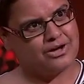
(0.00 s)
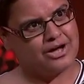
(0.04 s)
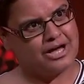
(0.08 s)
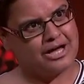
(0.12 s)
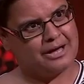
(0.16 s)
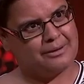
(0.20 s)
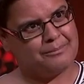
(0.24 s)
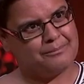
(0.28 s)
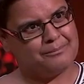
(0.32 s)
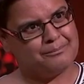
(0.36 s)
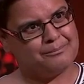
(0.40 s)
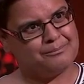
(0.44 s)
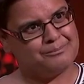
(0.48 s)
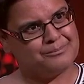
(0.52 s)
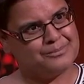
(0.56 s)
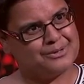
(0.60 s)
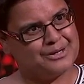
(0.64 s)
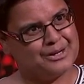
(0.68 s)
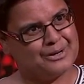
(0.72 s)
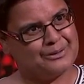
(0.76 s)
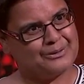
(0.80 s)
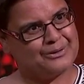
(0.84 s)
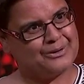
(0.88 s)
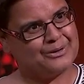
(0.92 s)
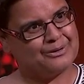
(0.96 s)
kind
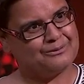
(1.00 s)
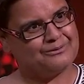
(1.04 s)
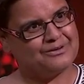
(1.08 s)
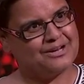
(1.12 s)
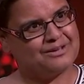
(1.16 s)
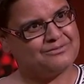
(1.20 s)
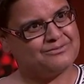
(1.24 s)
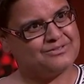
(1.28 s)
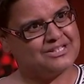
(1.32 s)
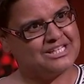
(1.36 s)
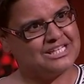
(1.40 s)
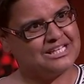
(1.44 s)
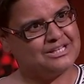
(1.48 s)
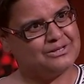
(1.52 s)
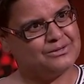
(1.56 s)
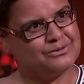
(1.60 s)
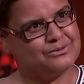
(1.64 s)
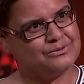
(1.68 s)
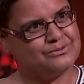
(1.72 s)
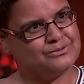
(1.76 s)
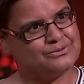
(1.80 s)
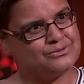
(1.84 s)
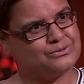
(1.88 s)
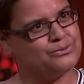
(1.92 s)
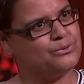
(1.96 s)
of lefty
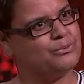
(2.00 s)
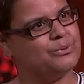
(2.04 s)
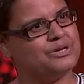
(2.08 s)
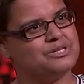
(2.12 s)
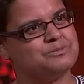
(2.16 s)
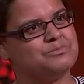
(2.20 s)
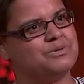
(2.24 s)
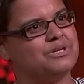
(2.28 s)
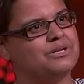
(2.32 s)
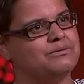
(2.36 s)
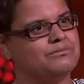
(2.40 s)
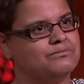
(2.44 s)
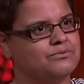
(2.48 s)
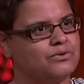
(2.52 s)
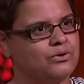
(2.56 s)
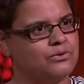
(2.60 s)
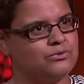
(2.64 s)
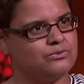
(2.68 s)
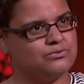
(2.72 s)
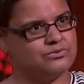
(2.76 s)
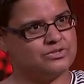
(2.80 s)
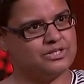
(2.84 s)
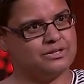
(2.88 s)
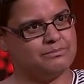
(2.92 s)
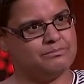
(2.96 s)
who's always been
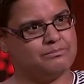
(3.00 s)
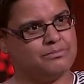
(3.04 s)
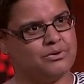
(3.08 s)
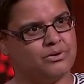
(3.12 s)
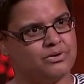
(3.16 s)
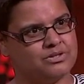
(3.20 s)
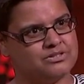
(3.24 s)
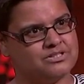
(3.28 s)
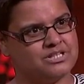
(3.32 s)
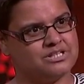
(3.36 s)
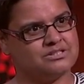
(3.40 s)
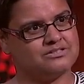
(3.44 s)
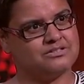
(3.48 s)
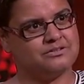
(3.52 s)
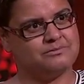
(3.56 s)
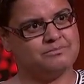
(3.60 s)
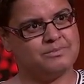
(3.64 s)
involved in politics.